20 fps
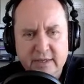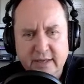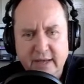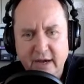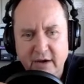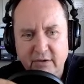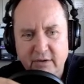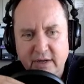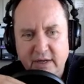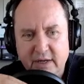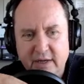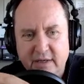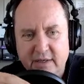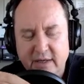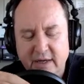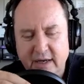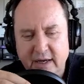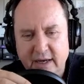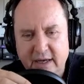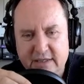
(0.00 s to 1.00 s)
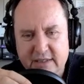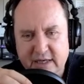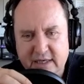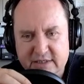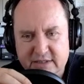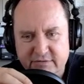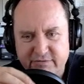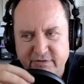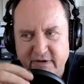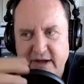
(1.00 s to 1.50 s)
Now, uh,
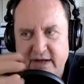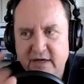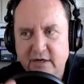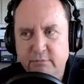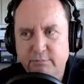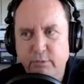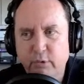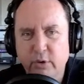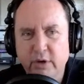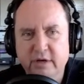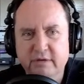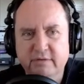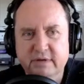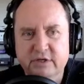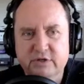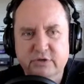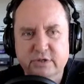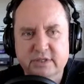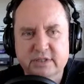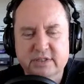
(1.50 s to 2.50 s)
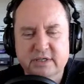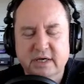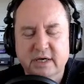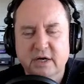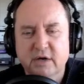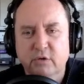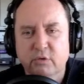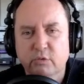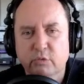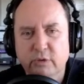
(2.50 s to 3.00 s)
as a final point of interest,
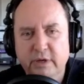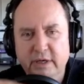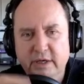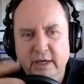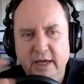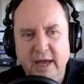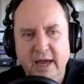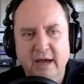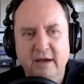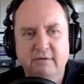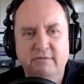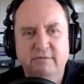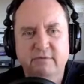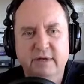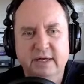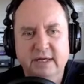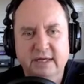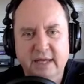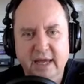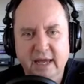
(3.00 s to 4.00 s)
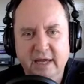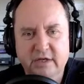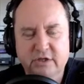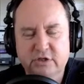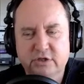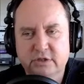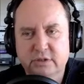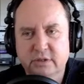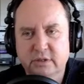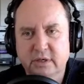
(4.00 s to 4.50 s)
we have
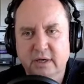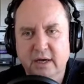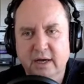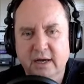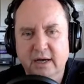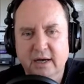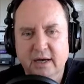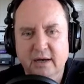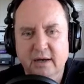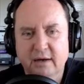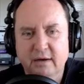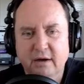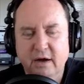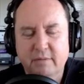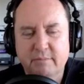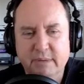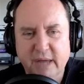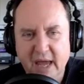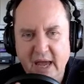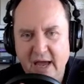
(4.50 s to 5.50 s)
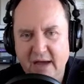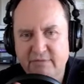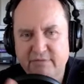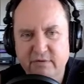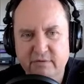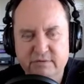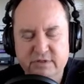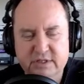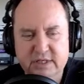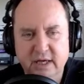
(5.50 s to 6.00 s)
engaged uh, on behalf
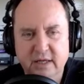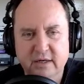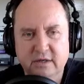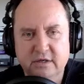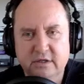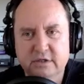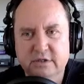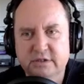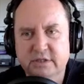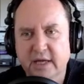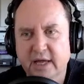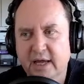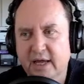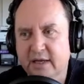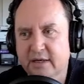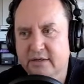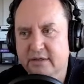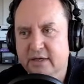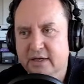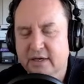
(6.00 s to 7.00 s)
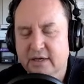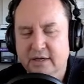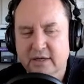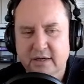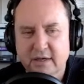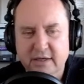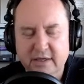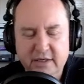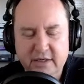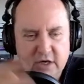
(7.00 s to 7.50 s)
of sellers and
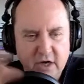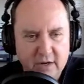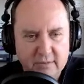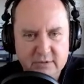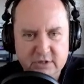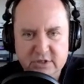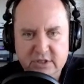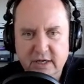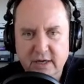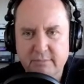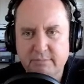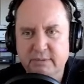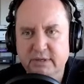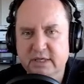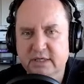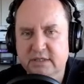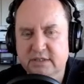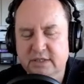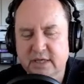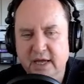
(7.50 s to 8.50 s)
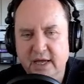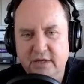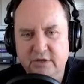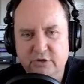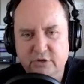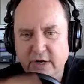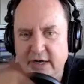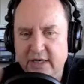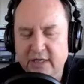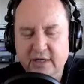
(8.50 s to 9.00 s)
e-commerce companies and
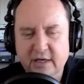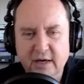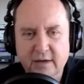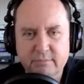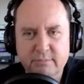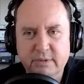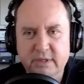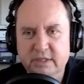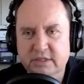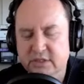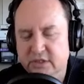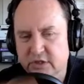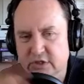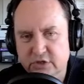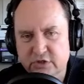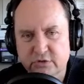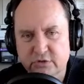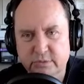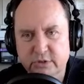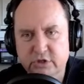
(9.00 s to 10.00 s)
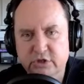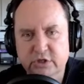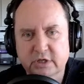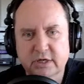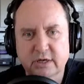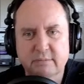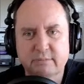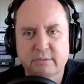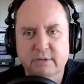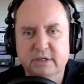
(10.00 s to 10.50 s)
trading companies and distribution
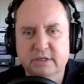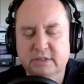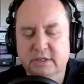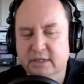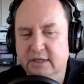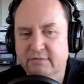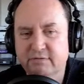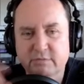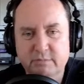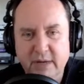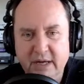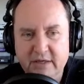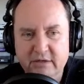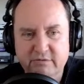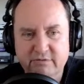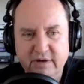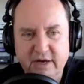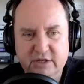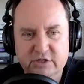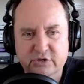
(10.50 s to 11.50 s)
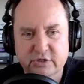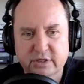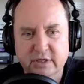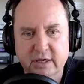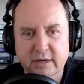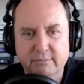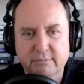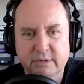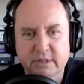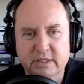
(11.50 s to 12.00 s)
companies and even manufacturing
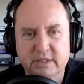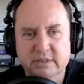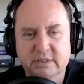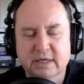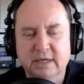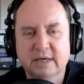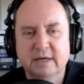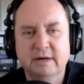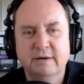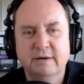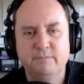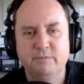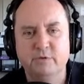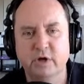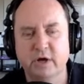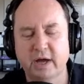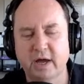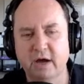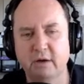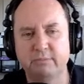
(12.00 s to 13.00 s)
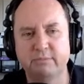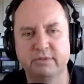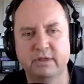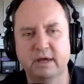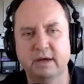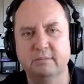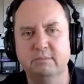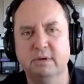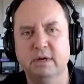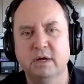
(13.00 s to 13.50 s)
companies to help
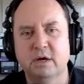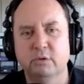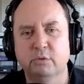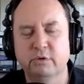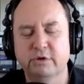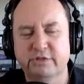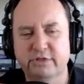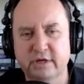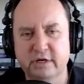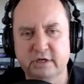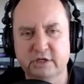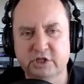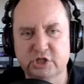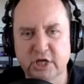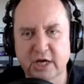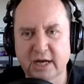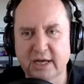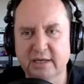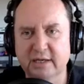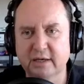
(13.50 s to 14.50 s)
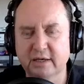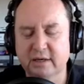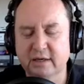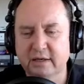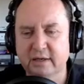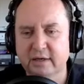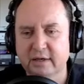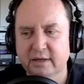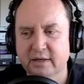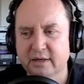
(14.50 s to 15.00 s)
them with their
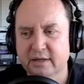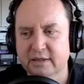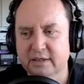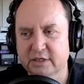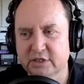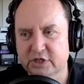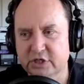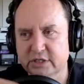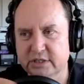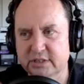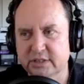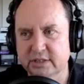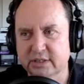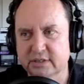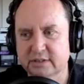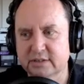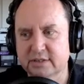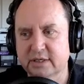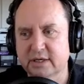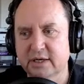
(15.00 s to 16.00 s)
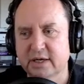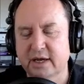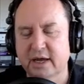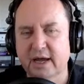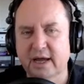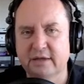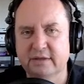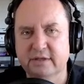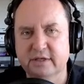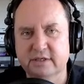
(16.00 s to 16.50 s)
China logistics.
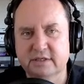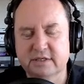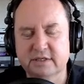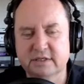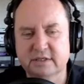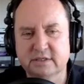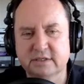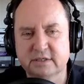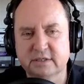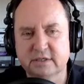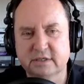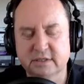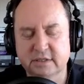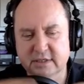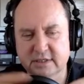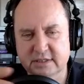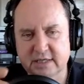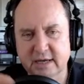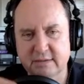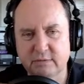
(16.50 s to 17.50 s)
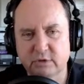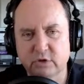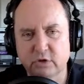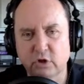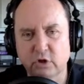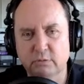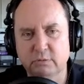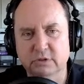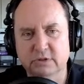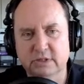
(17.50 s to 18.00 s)
And this is the the Simo
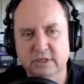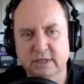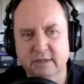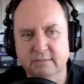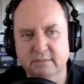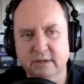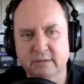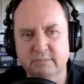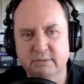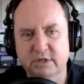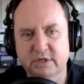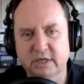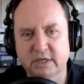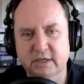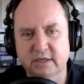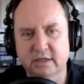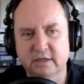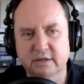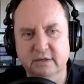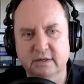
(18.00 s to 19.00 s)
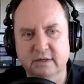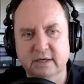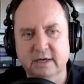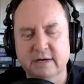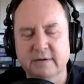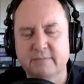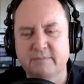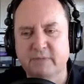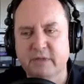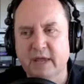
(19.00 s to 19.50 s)
Global team in particular.
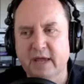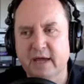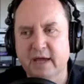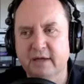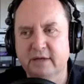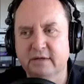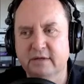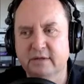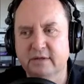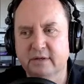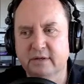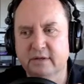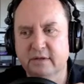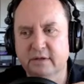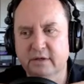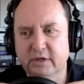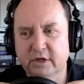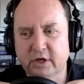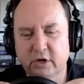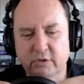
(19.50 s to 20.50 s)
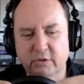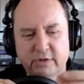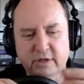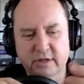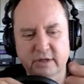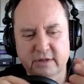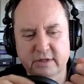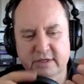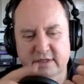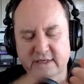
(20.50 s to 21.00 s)
And you know the
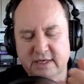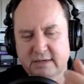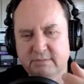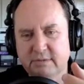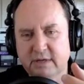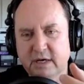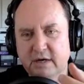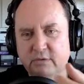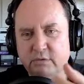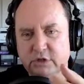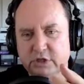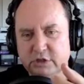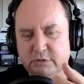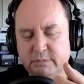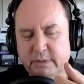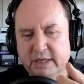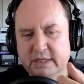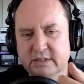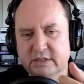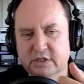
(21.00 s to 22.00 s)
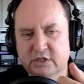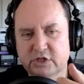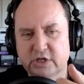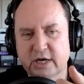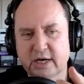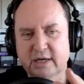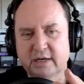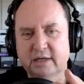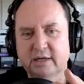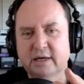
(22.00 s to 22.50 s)
the team there, which is based in
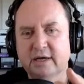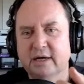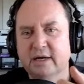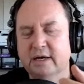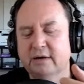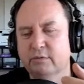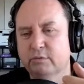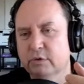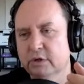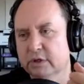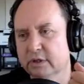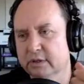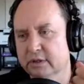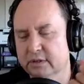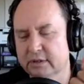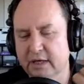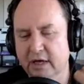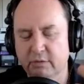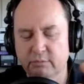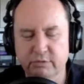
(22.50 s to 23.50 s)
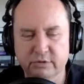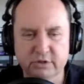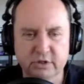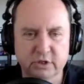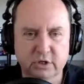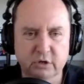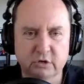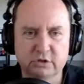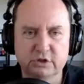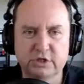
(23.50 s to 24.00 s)
China, will help with
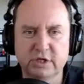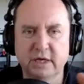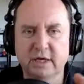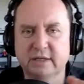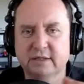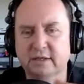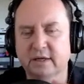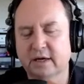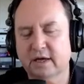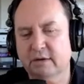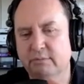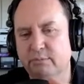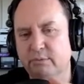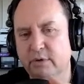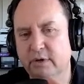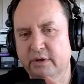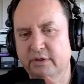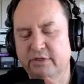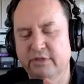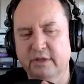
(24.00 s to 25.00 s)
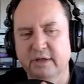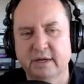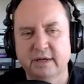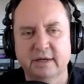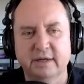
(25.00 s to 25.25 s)
negotiating. They'll help with